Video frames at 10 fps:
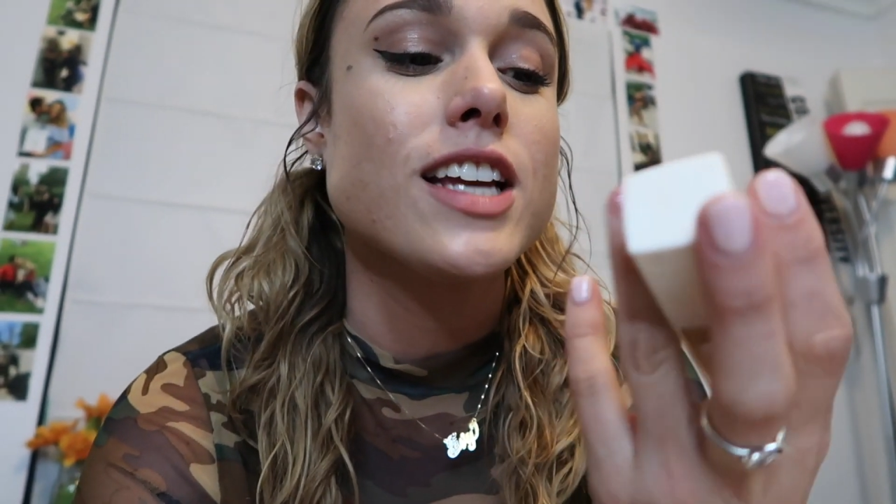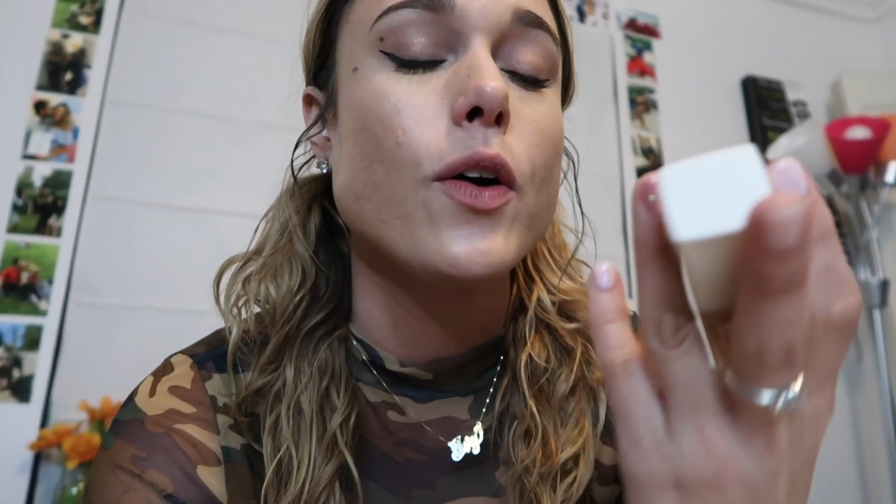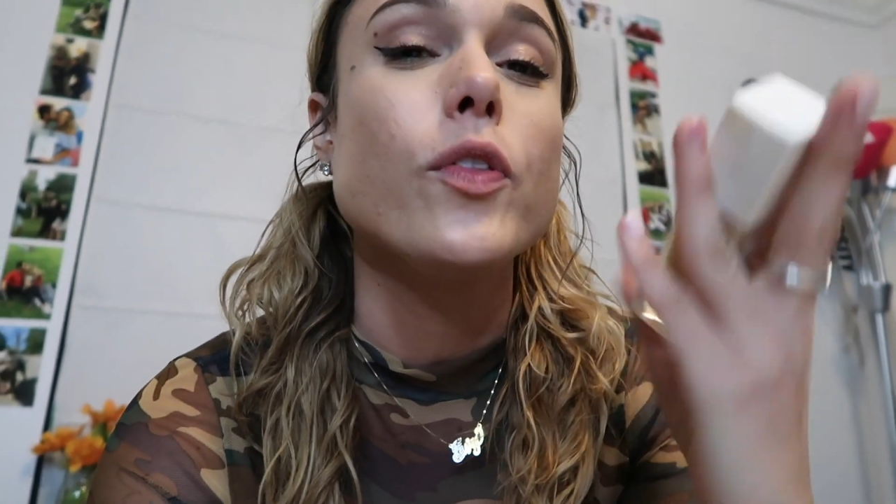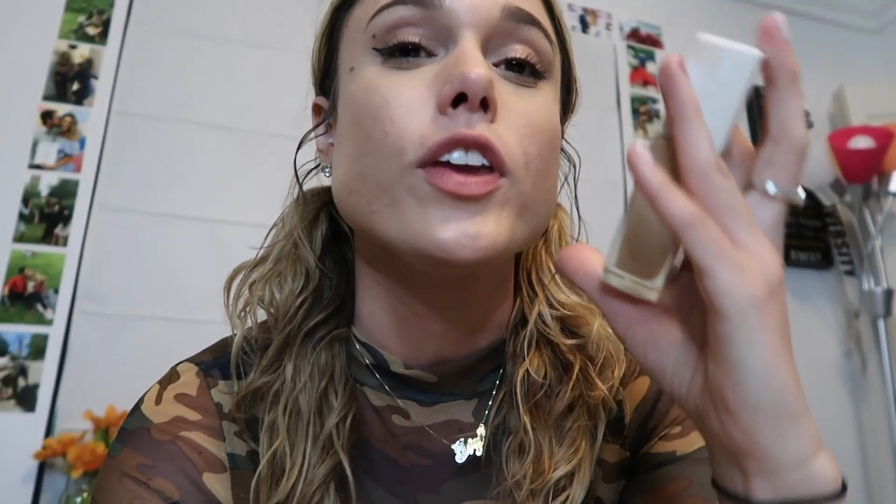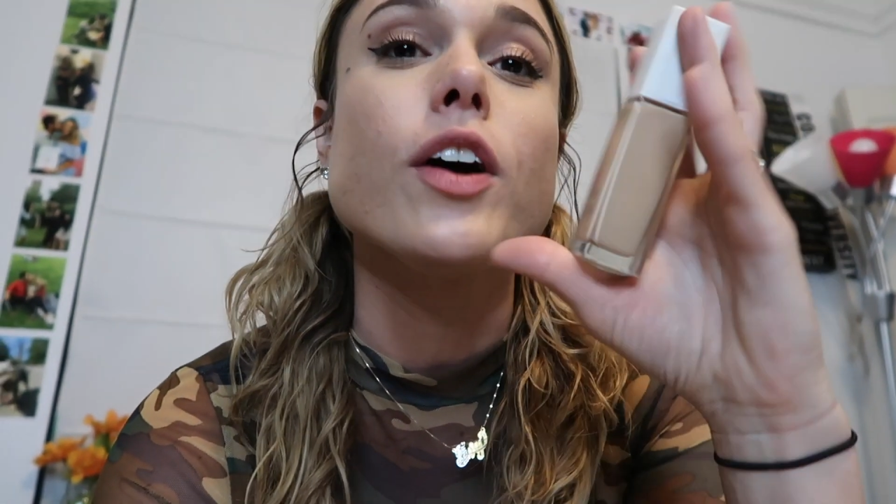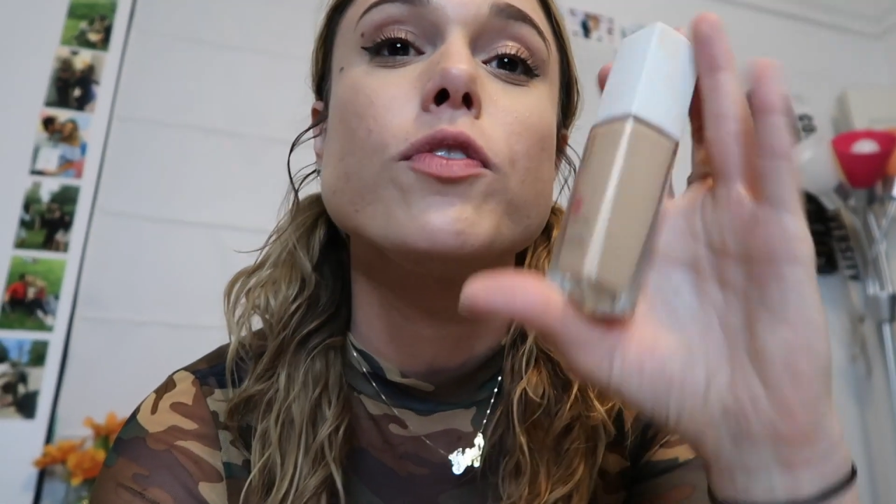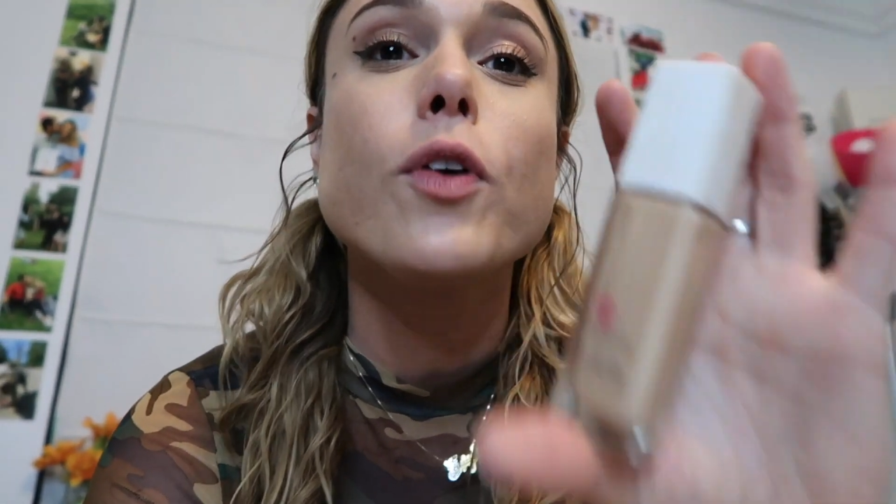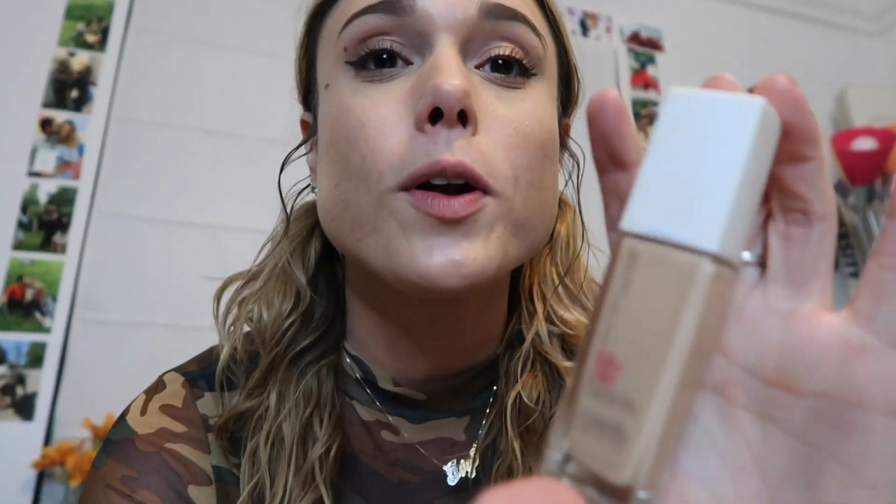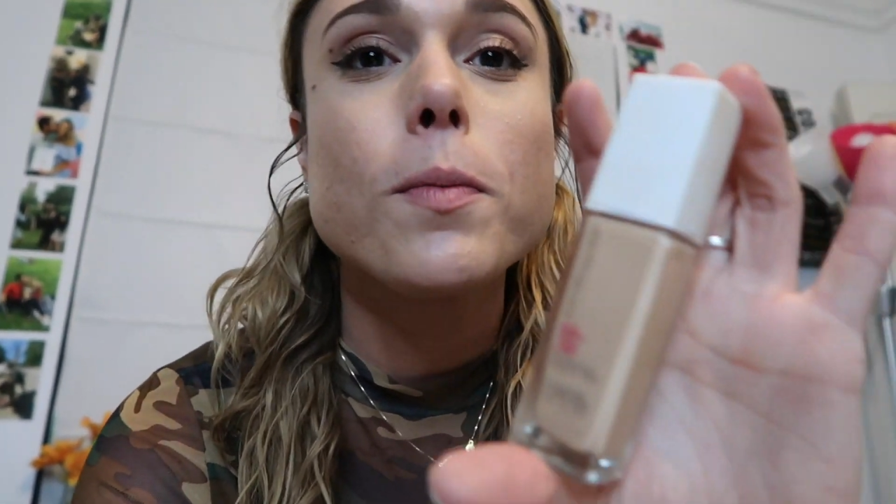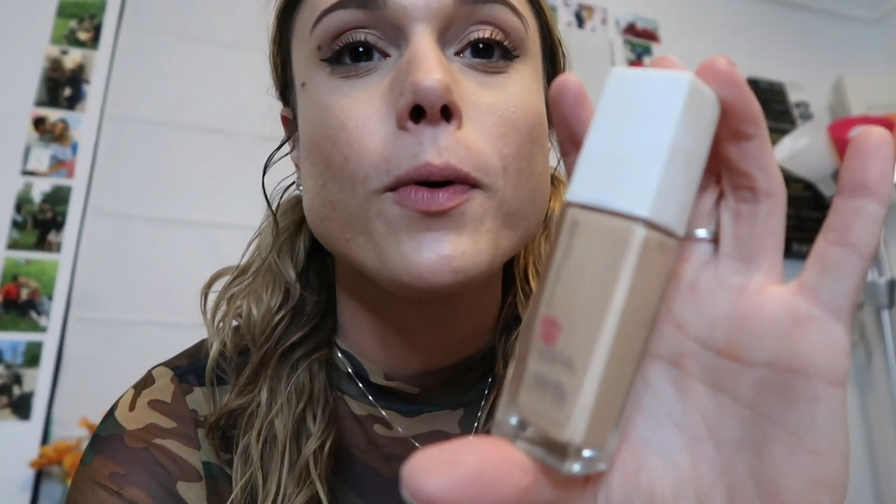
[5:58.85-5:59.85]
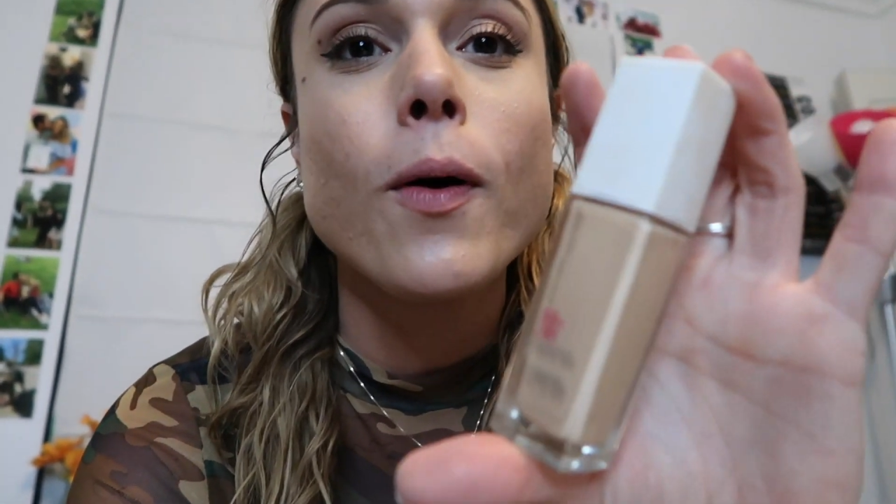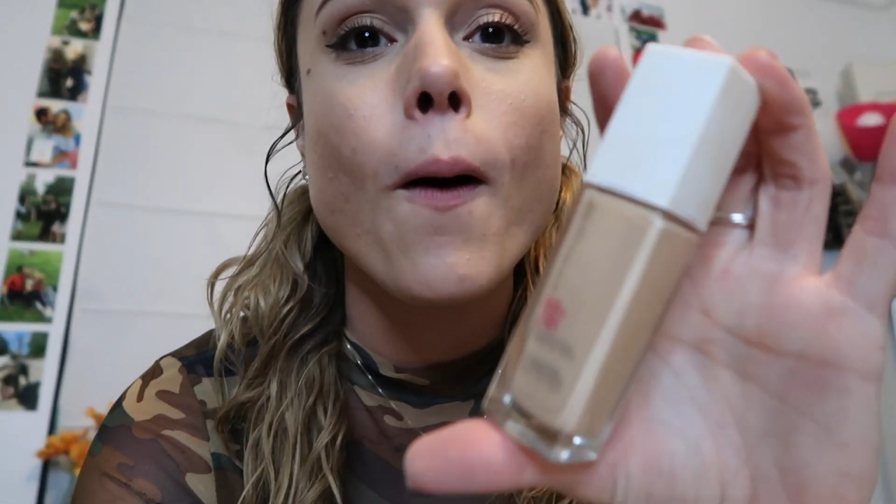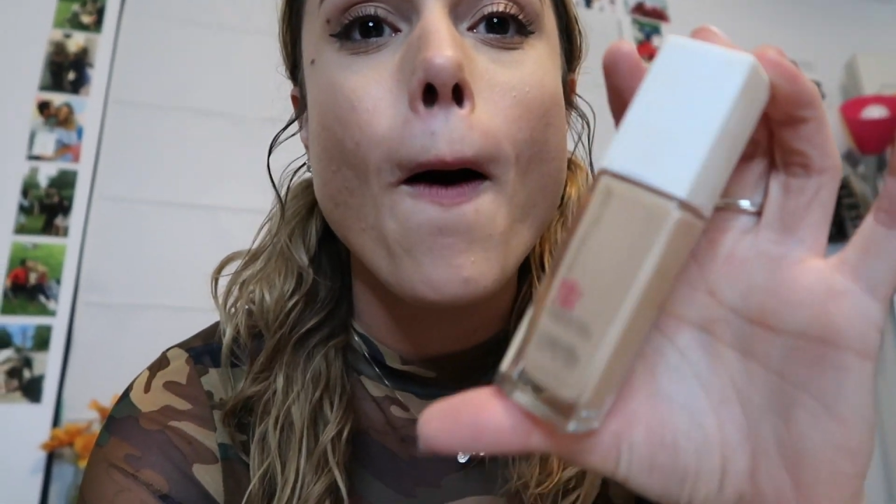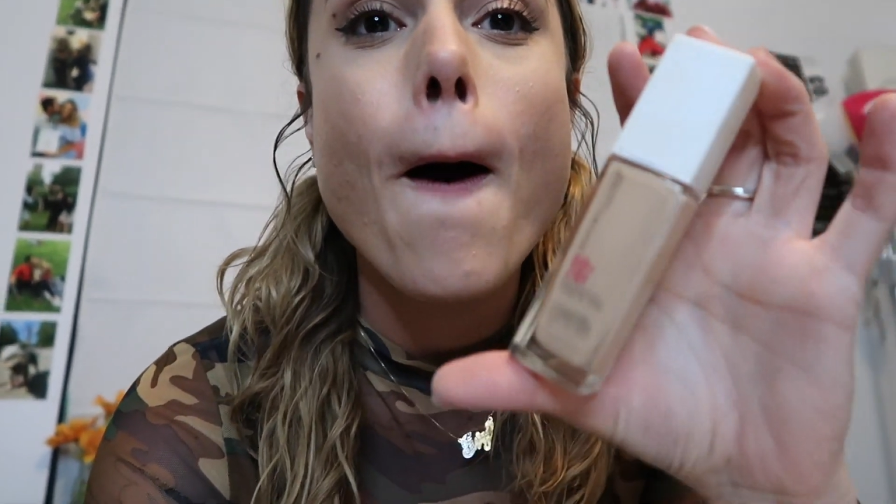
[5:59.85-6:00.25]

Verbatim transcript: not only affordable,